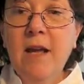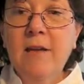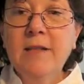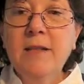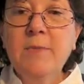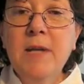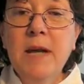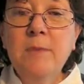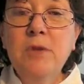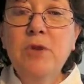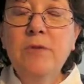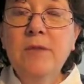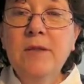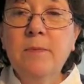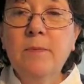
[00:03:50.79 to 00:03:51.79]
Sometimes
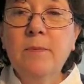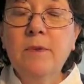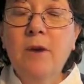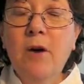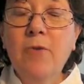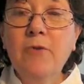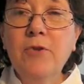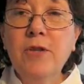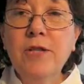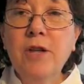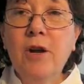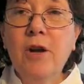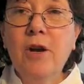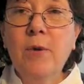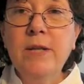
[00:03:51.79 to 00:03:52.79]
the author does
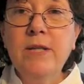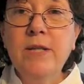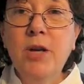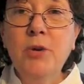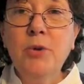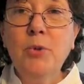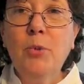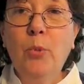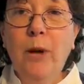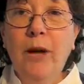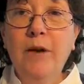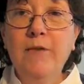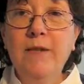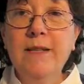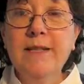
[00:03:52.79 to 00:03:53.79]
not always tell you
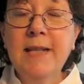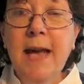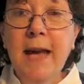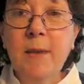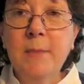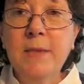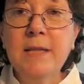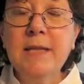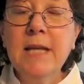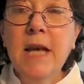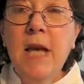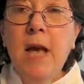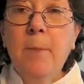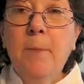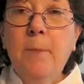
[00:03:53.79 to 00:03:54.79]
where this happens,
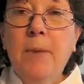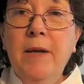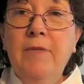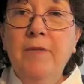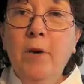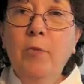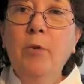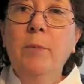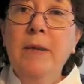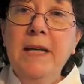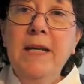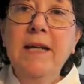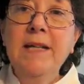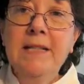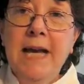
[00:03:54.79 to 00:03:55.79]
but there will
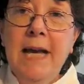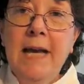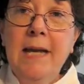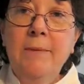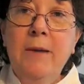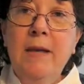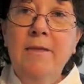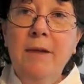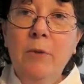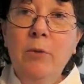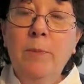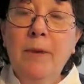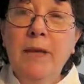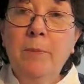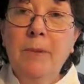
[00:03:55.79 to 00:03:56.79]
be a time and there
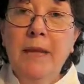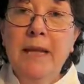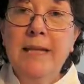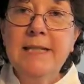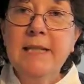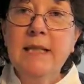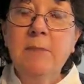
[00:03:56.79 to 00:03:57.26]
will be a place.